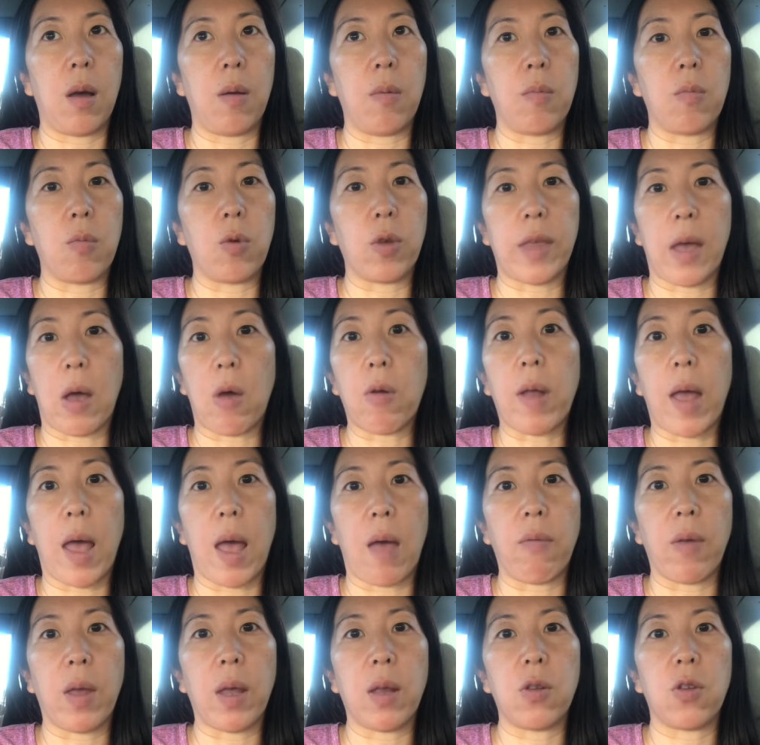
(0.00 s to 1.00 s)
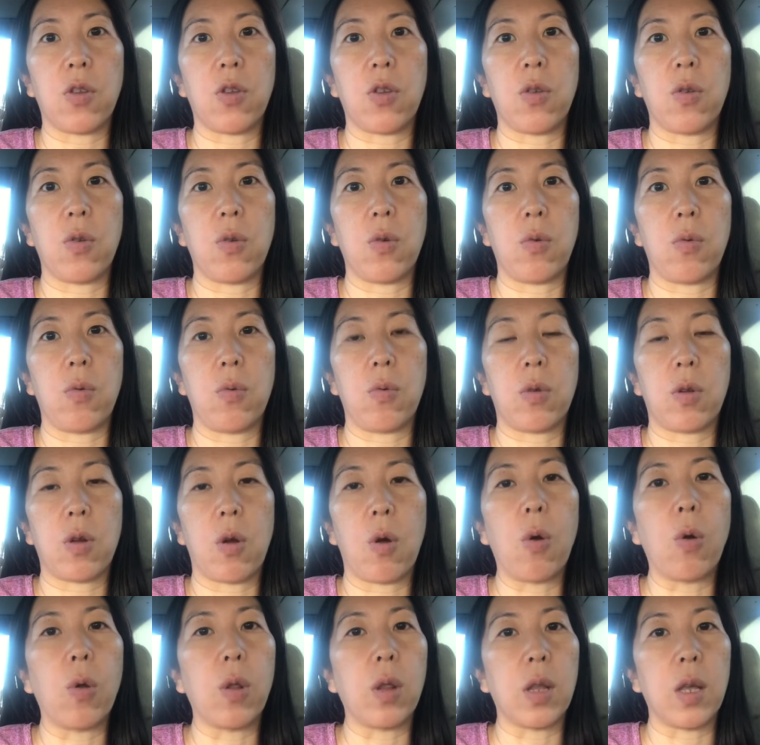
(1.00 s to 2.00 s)
without having to
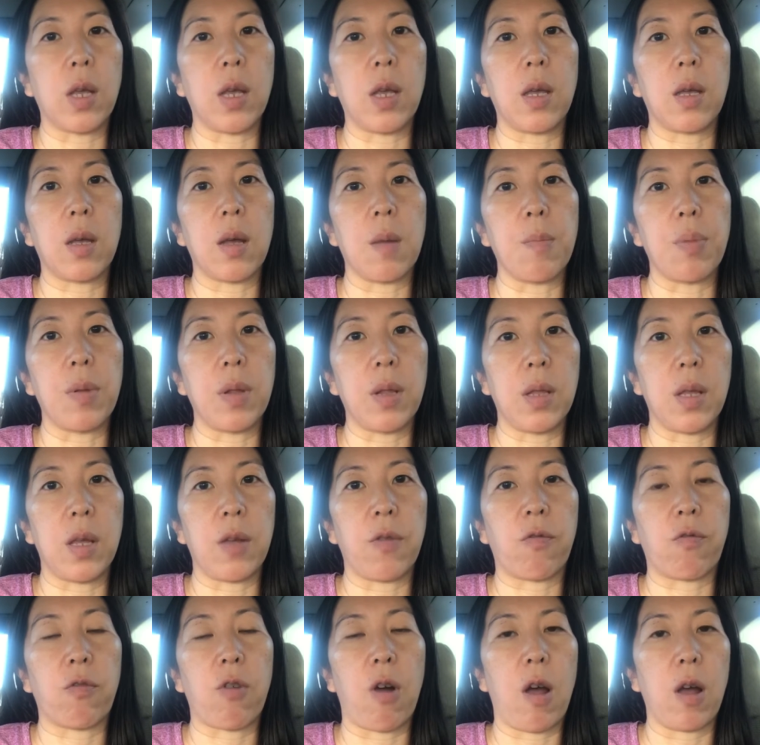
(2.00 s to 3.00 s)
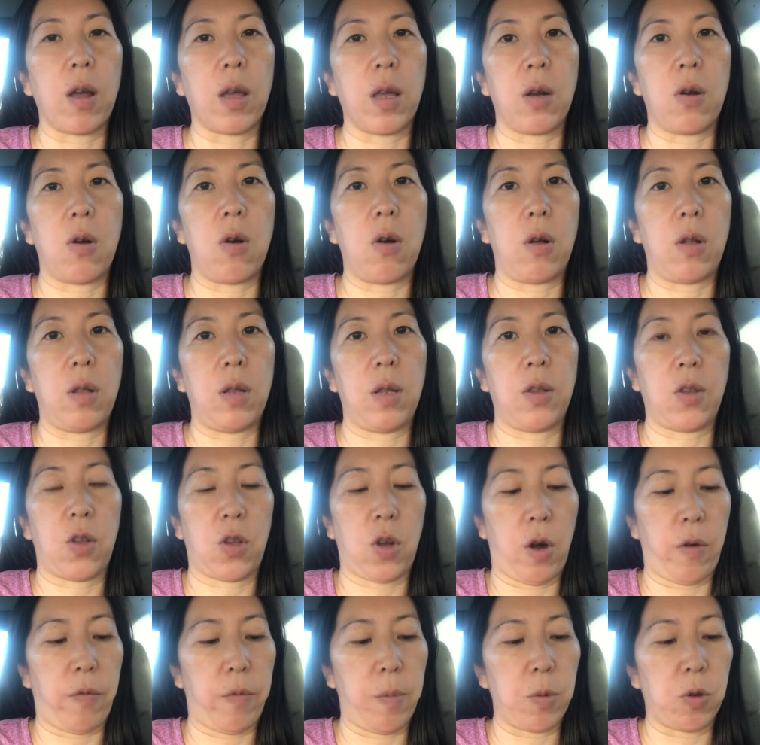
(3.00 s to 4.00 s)
completely frog it all and
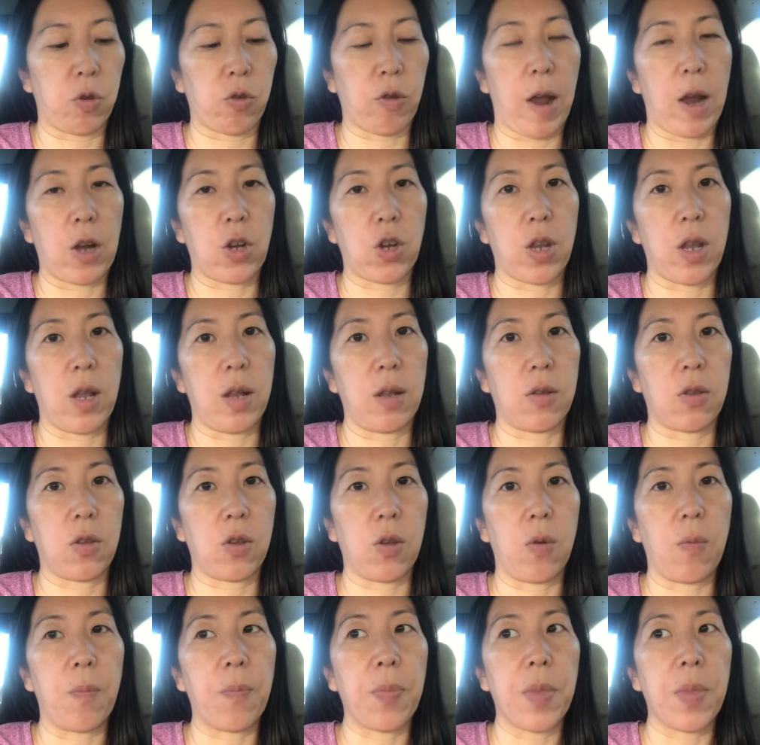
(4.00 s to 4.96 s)
start from scratch again. So